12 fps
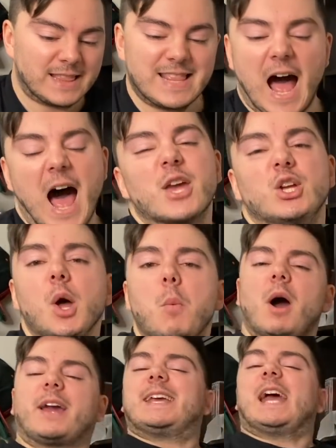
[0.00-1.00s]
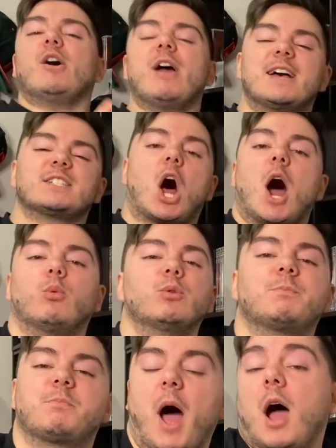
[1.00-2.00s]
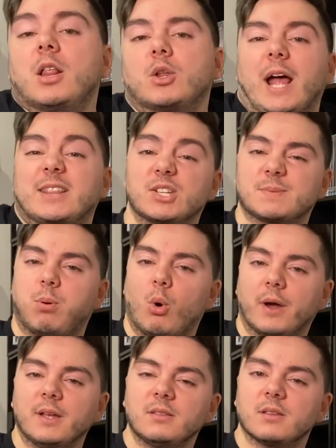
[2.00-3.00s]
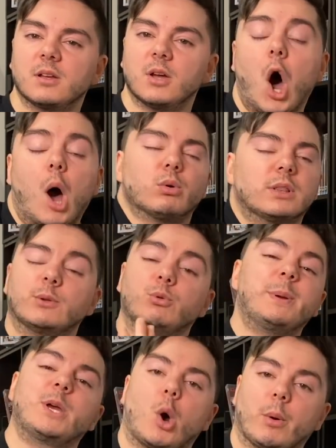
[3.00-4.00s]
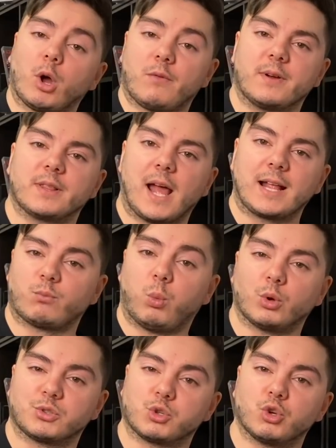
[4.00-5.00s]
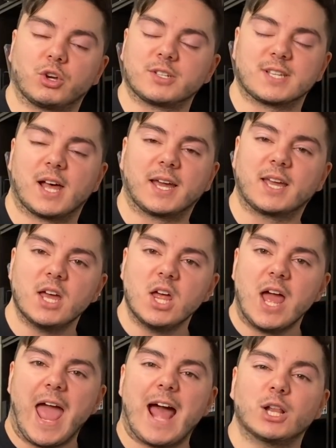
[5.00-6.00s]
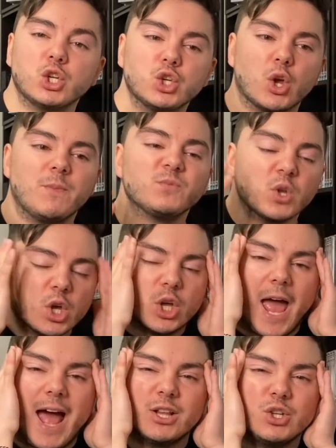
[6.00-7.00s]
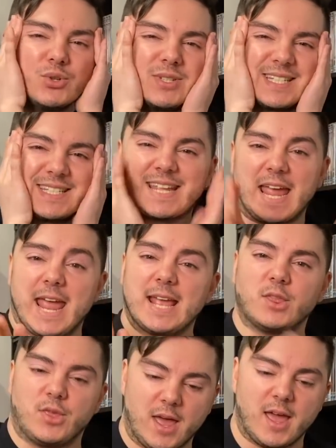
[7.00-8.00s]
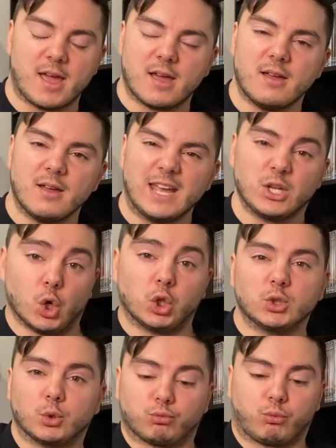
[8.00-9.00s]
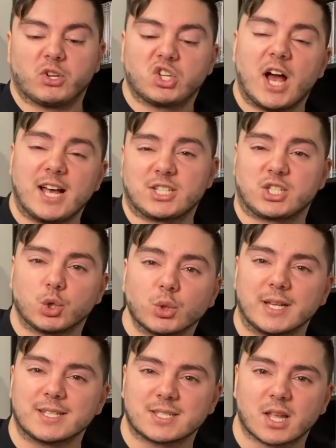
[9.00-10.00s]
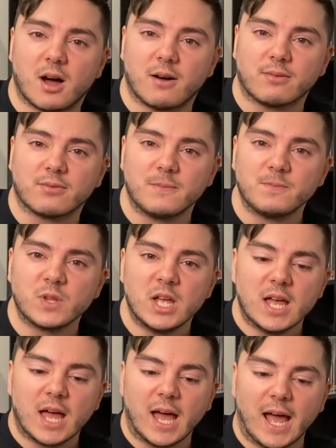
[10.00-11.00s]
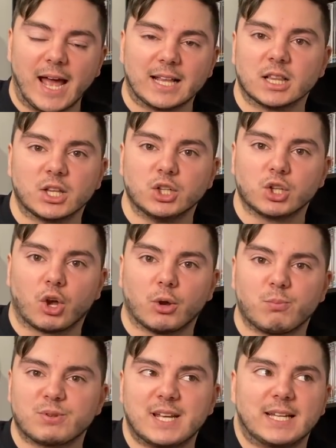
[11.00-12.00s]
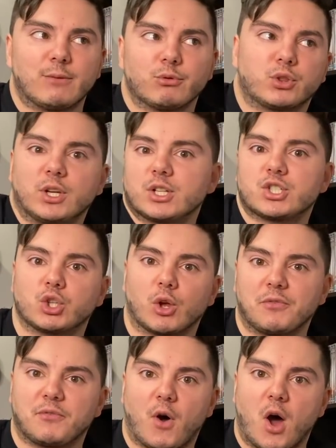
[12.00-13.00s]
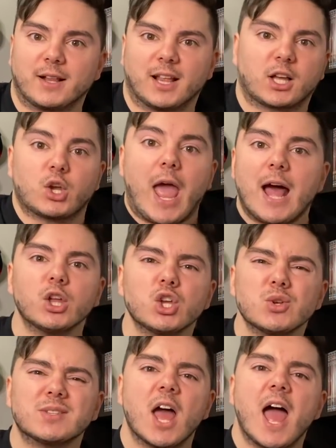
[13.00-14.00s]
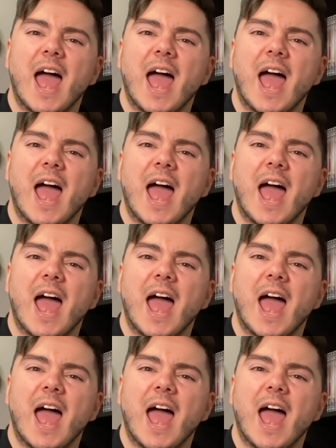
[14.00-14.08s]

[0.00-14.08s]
Nah, you know what? Kiara has. I would, at this point, I would literally be going off at war too. Because, like, how do you stand there in your little rich ass suit and stuff and, you know, pretend everything's, you know, fine? Like, how? This